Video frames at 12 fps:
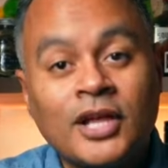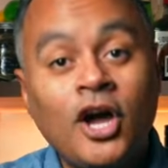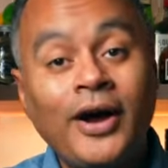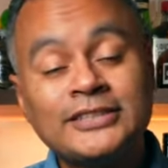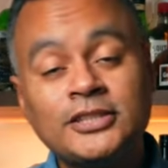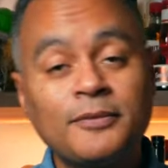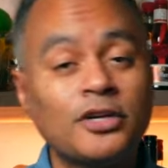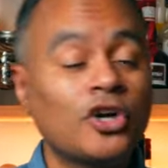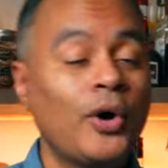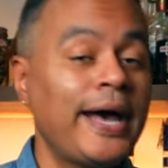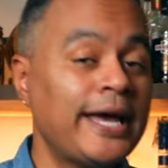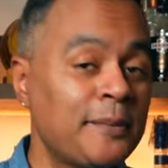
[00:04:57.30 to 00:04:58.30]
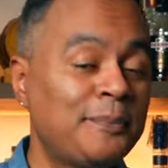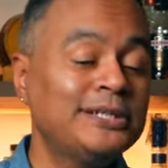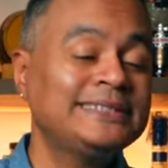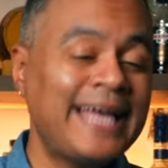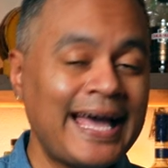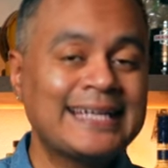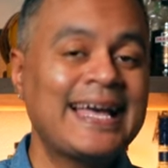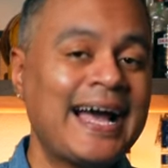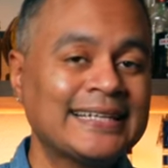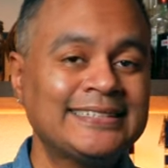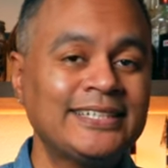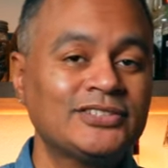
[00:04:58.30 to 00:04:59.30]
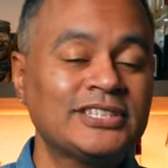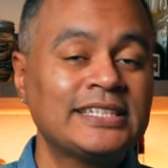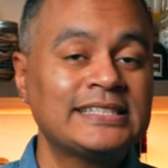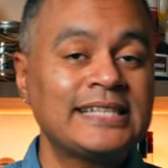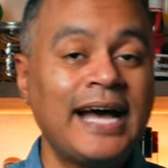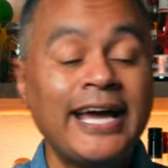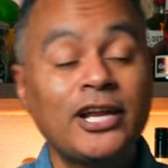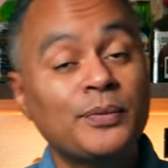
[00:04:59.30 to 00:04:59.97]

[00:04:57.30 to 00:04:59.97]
All All right, so I'm gonna go ahead and put that cocktail to the side.